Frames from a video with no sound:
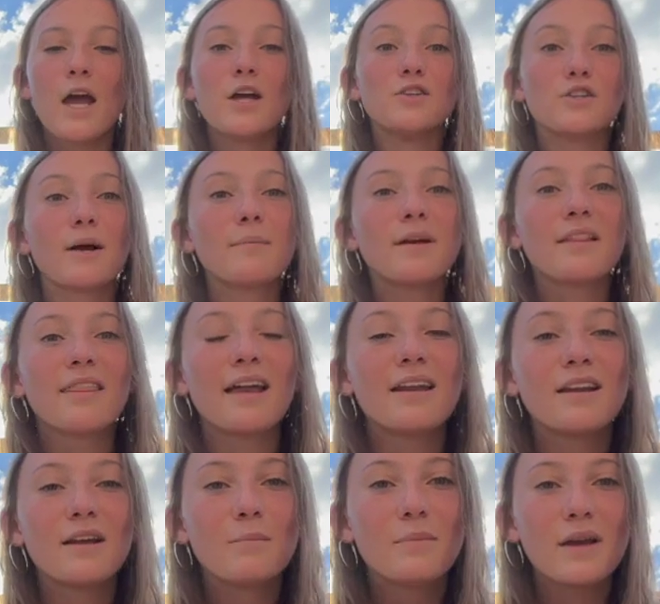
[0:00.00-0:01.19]
Dartmouth
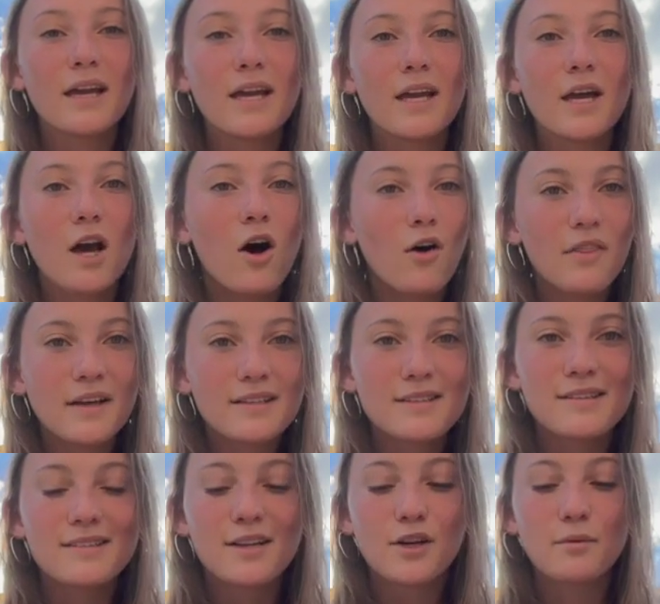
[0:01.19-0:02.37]
ended up being, all things
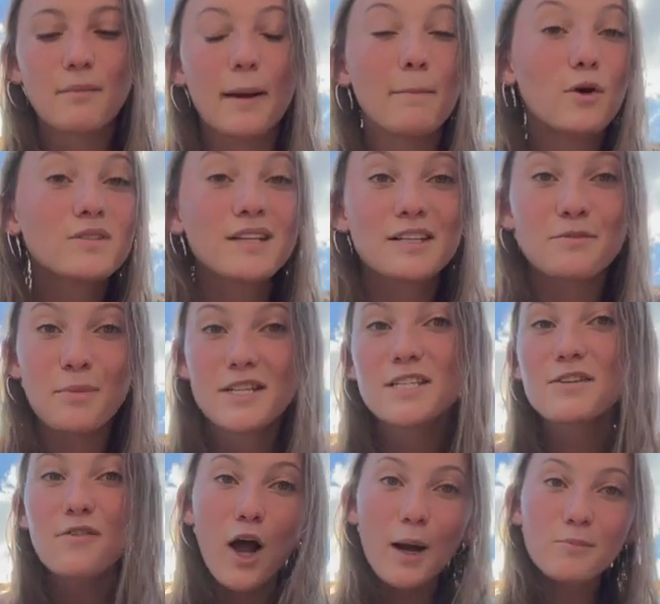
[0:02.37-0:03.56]
considered, my most
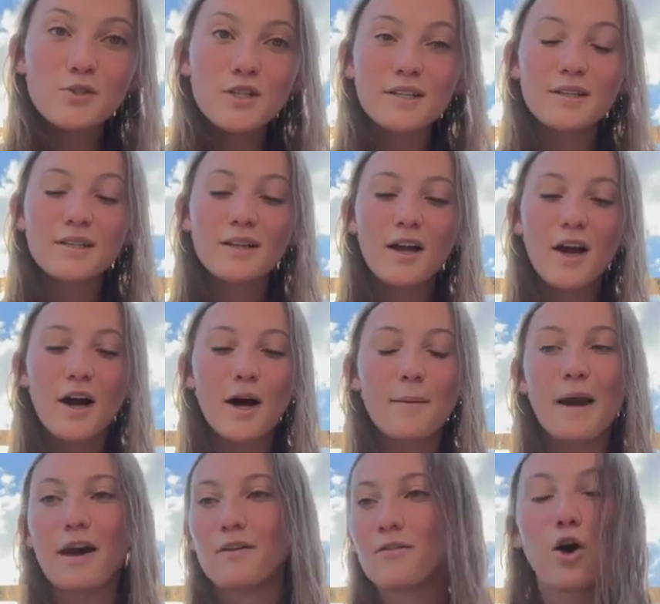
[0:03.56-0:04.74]
expensive option
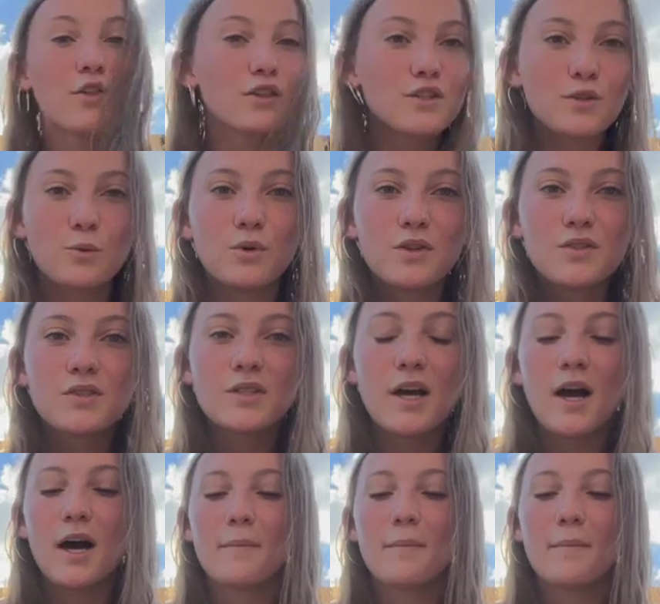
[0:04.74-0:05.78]
out of all the schools.